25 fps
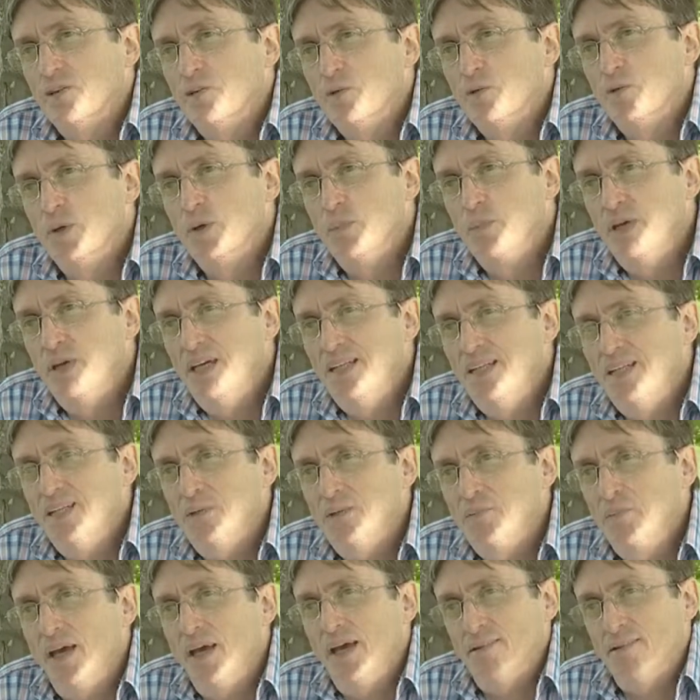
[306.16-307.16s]

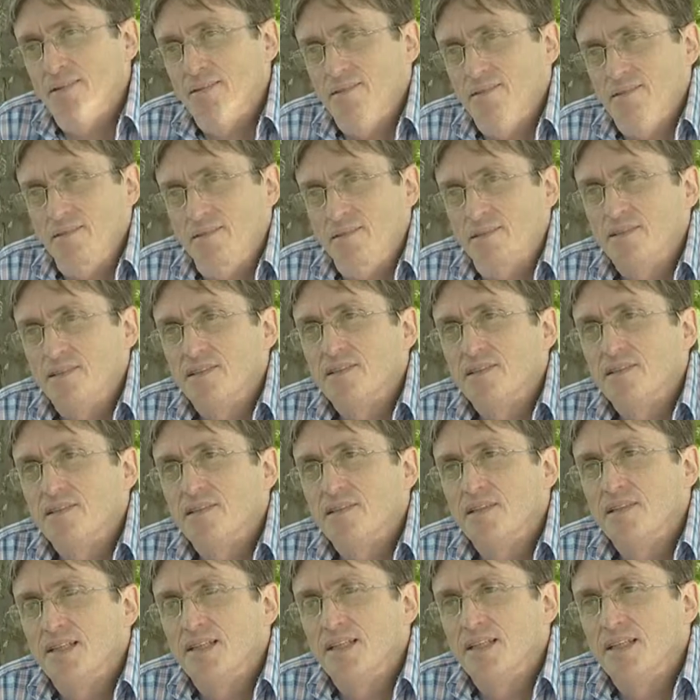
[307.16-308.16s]
Repeated patterns
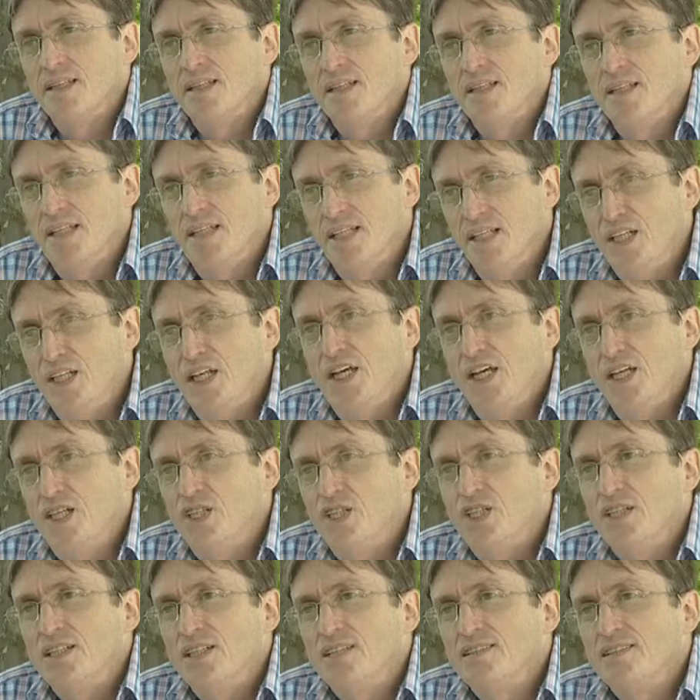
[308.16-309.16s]
in
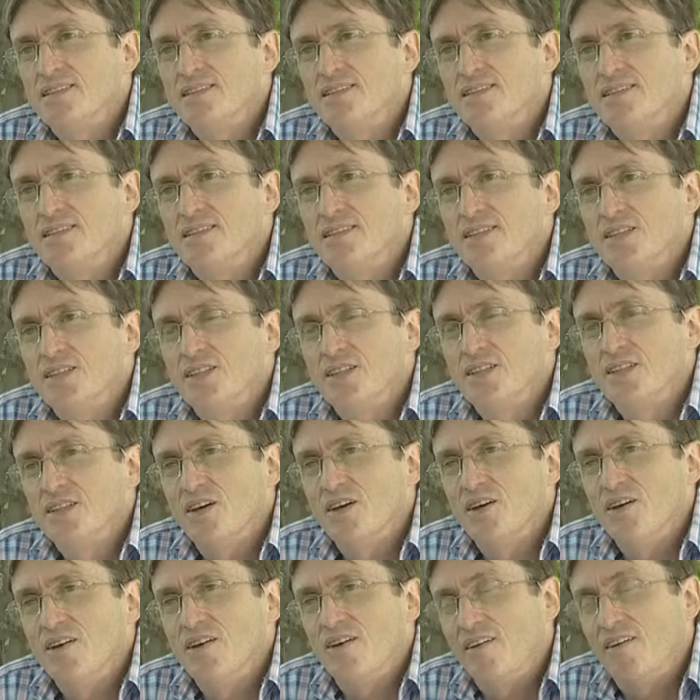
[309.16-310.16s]
nature
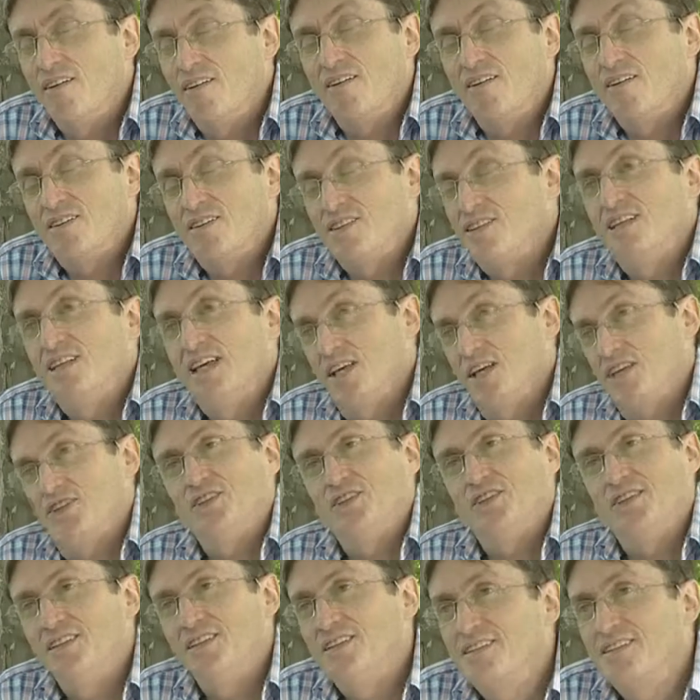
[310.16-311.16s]
aren't an
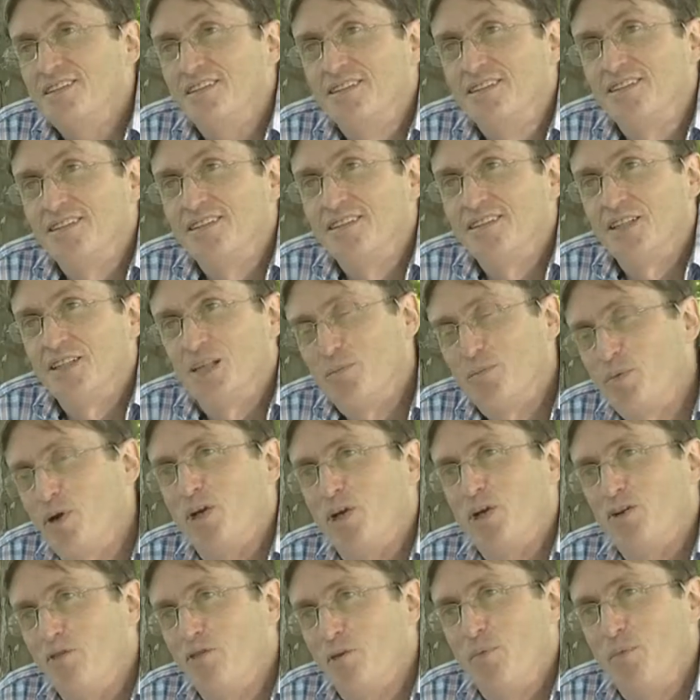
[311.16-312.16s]
accident. They're
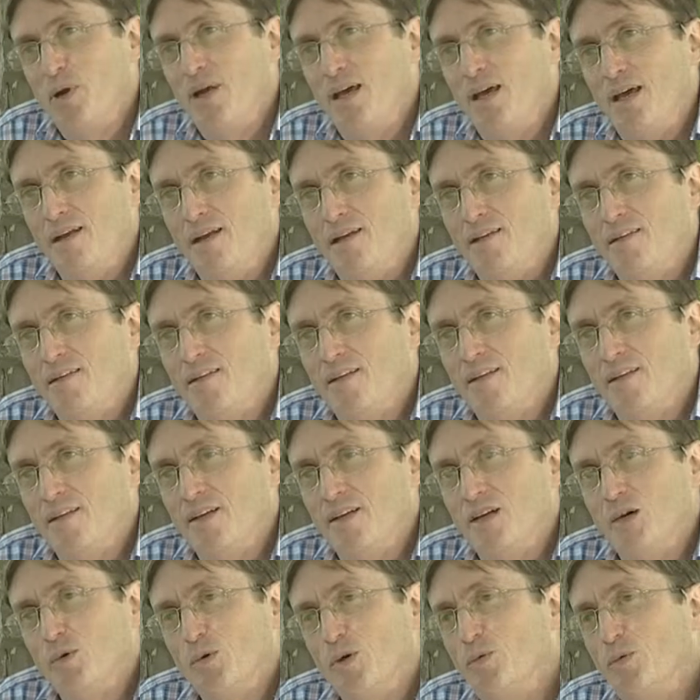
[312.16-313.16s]
part of a plan.
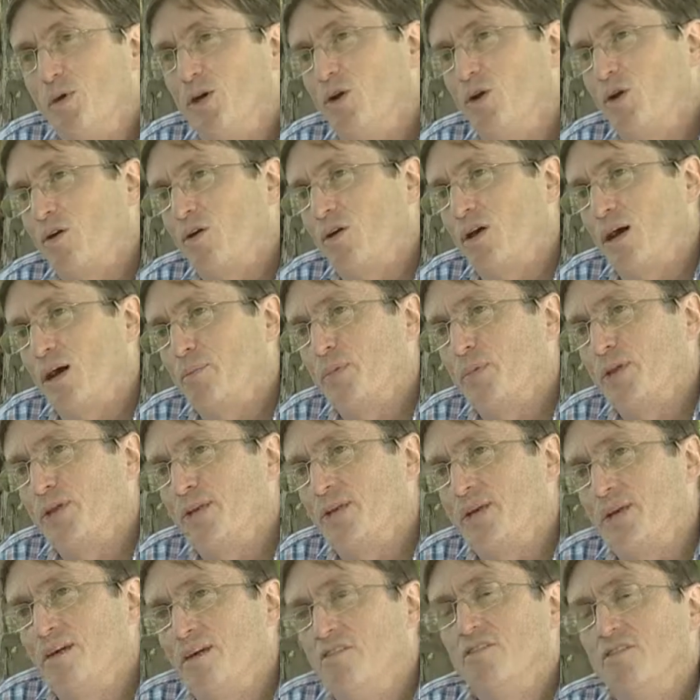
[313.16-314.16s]
Now when we look up in
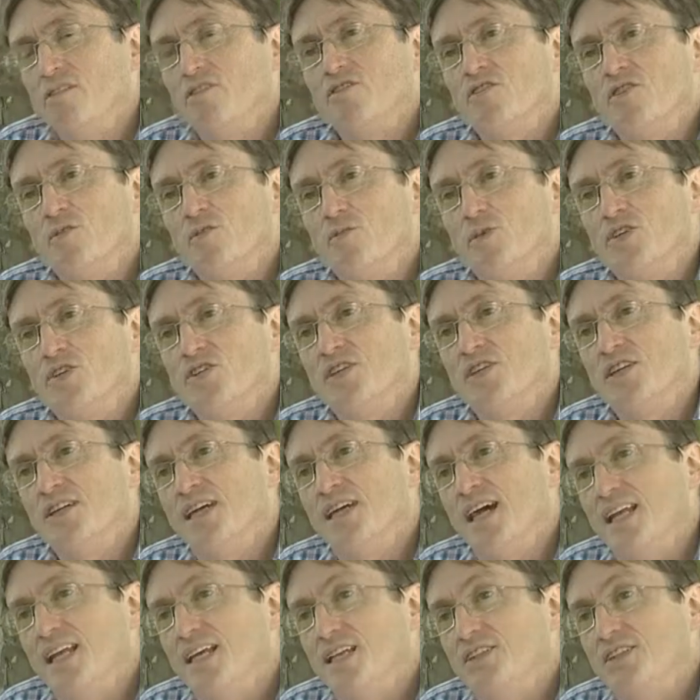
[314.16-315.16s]
the heavens and we see
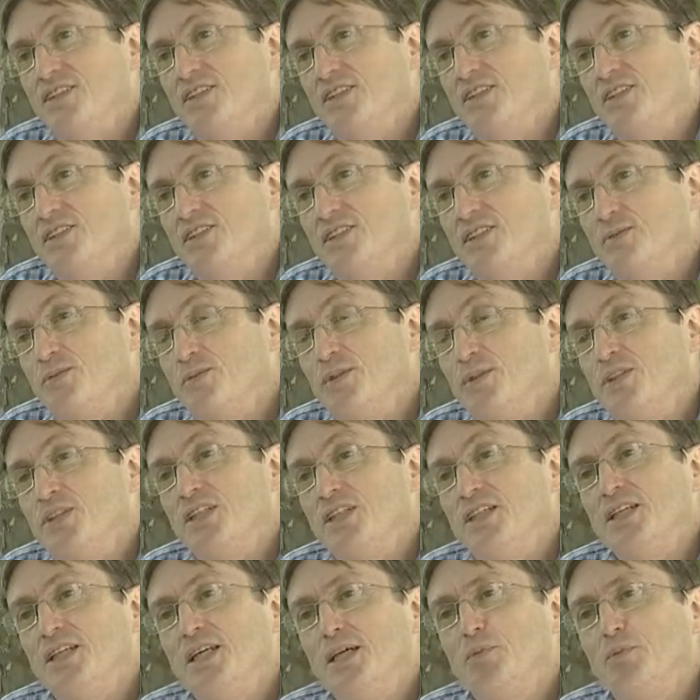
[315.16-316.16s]
galaxies and we
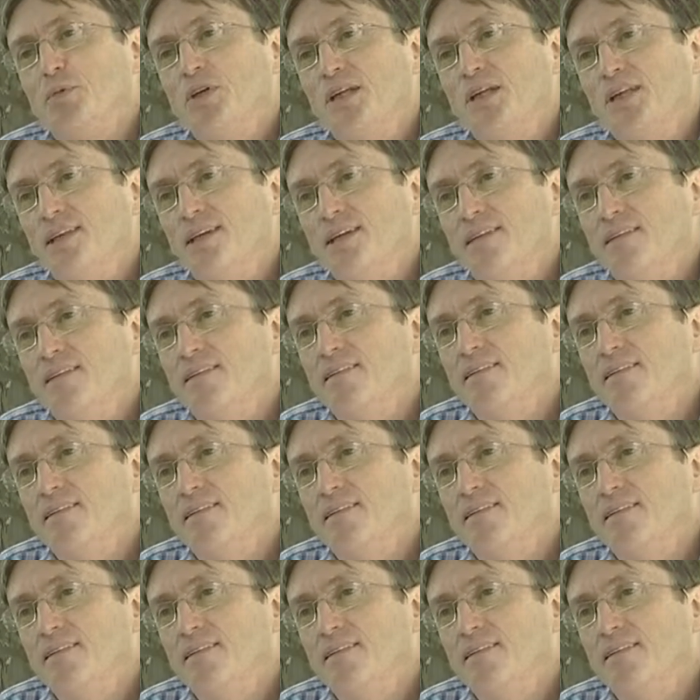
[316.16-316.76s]
see nebulae,